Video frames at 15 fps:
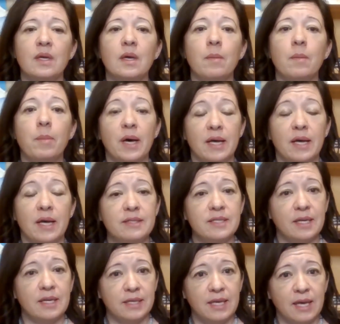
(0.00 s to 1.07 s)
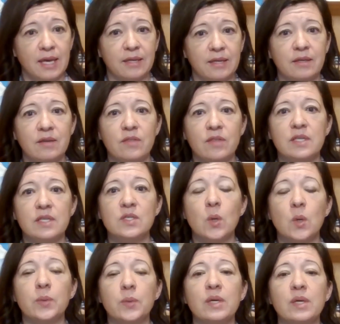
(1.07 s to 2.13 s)
But again, this
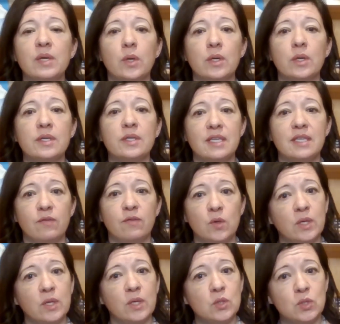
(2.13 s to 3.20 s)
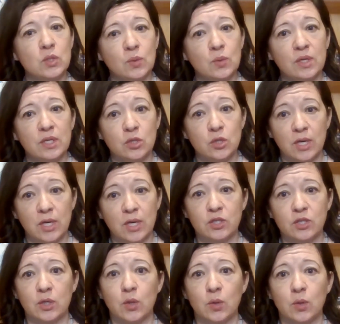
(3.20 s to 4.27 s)
only works if you can do the
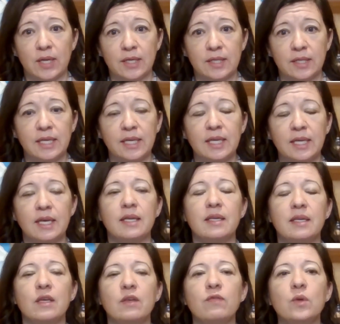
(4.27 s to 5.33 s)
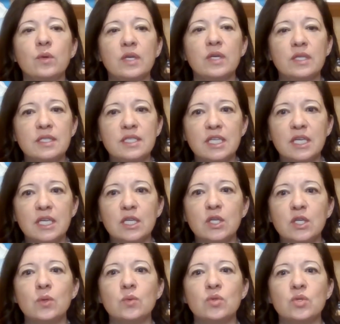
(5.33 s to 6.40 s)
contraction correctly and if you
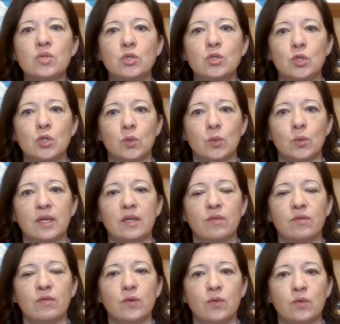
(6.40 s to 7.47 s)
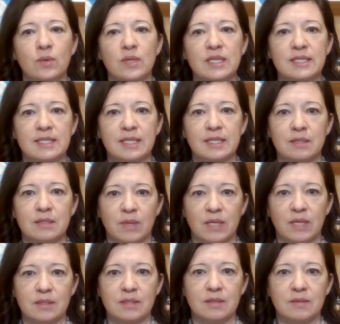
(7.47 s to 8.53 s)
continue to do it for 3 to 6
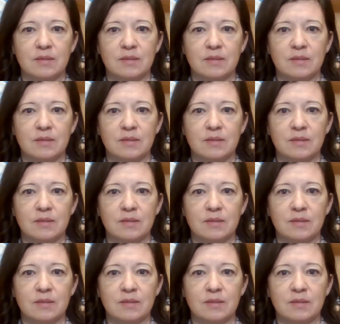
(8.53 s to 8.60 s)
months.